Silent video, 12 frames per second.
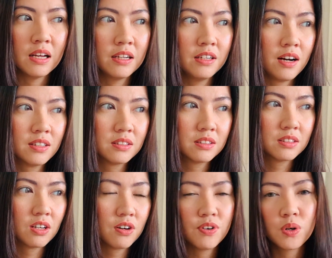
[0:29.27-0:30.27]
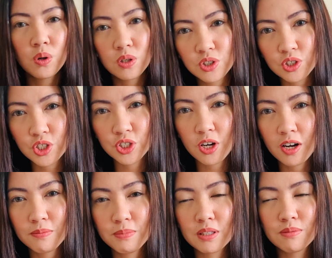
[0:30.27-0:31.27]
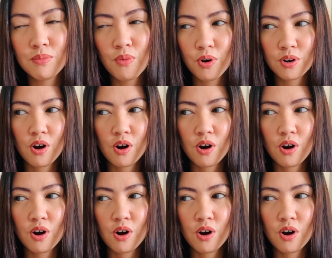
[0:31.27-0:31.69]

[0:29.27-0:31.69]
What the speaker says: not of a culture shock, but more